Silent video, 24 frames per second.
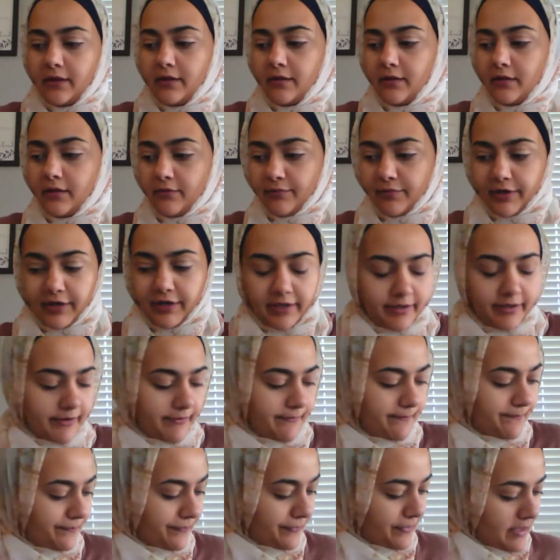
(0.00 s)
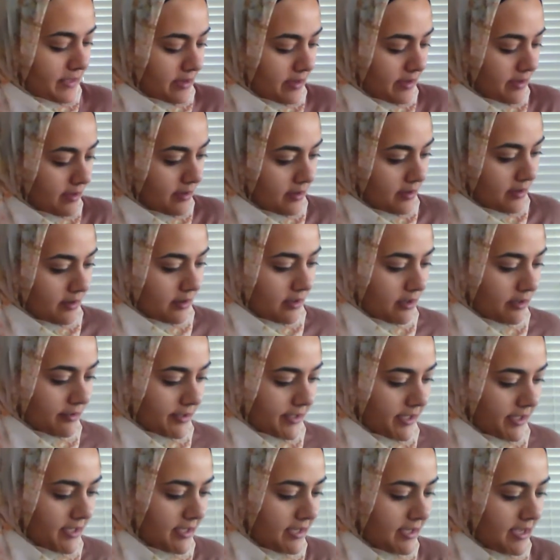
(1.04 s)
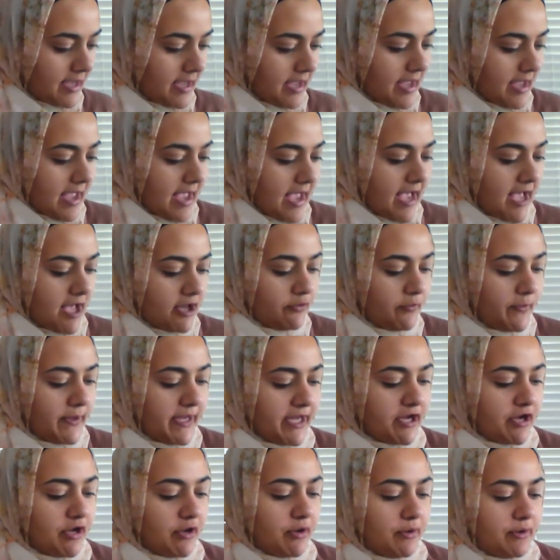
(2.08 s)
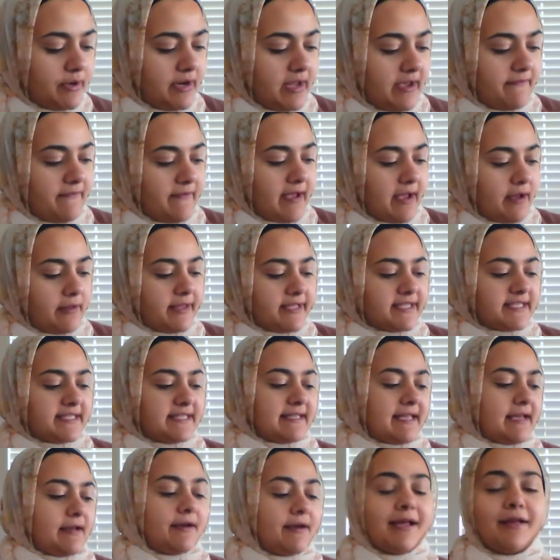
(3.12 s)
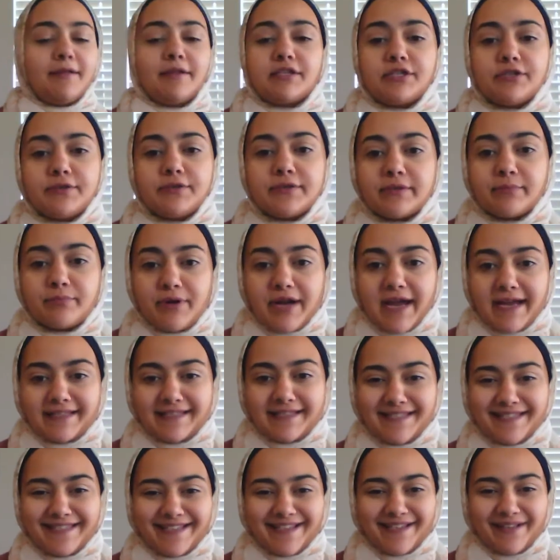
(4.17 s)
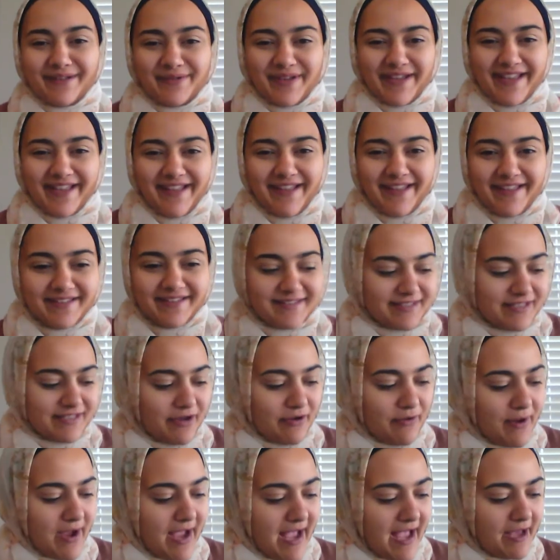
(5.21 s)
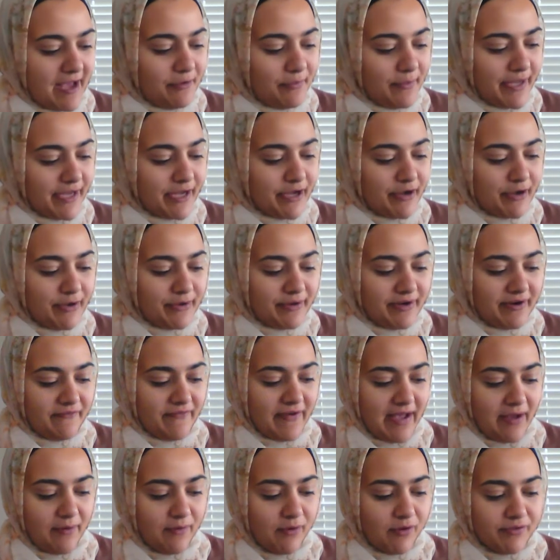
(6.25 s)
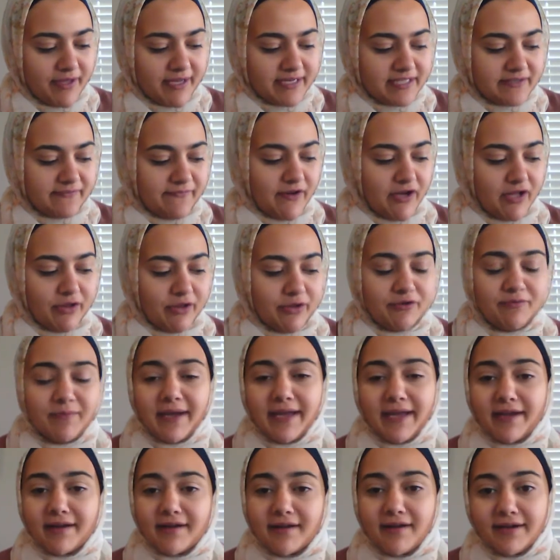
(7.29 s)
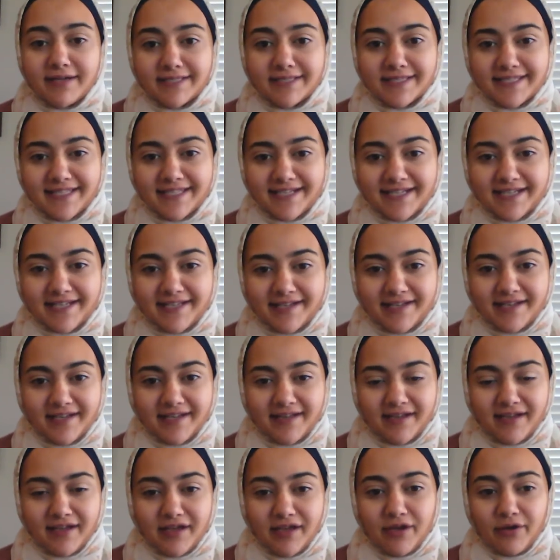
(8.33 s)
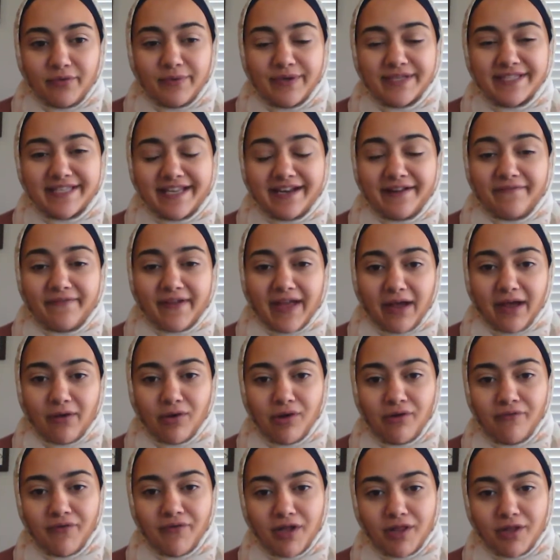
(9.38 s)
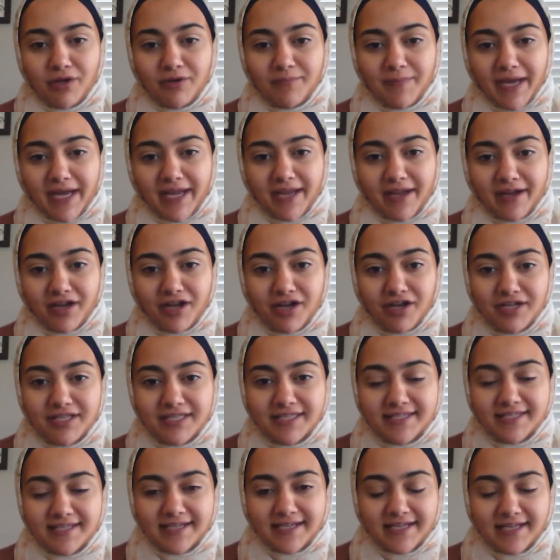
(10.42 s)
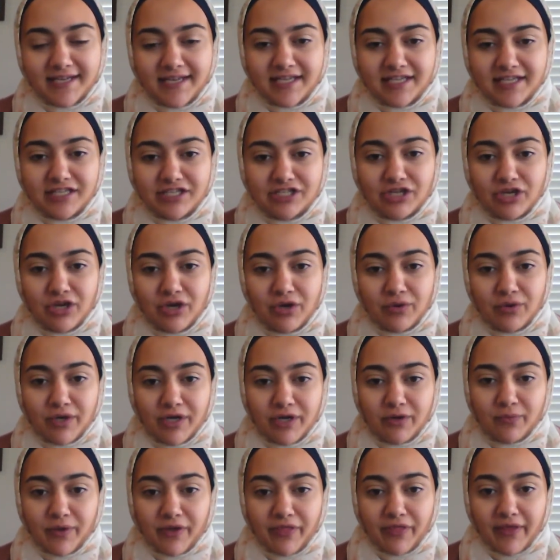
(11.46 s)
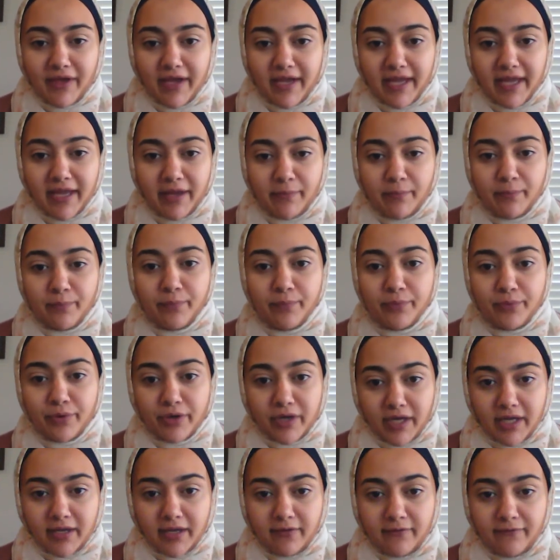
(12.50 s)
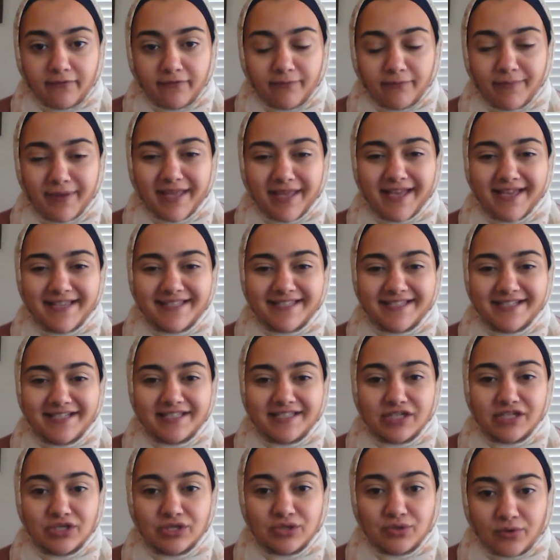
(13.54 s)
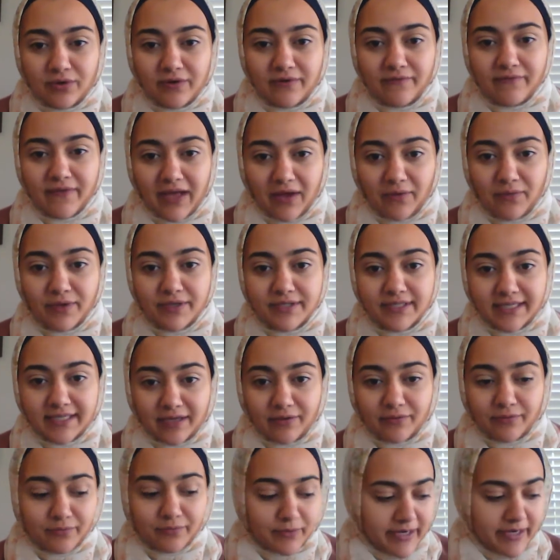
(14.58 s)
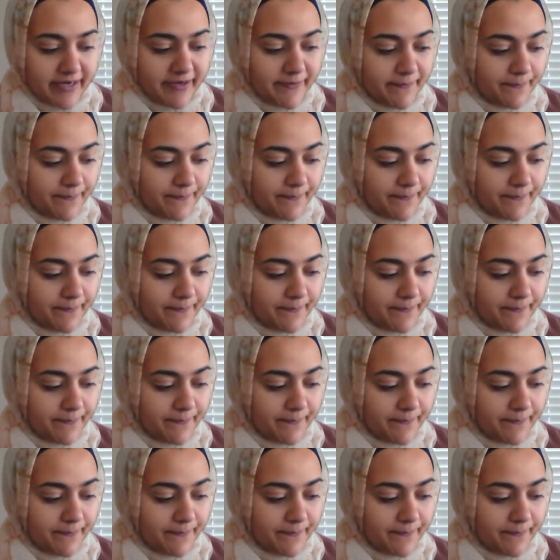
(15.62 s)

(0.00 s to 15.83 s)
Put it here. All right. How do we code a vowel? Now let's do some practicing, okay? So how do we code a vowel that is followed by a consonant? We said a vowel followed by a consonant is coded with a breathe because it is a short vowel sound, right?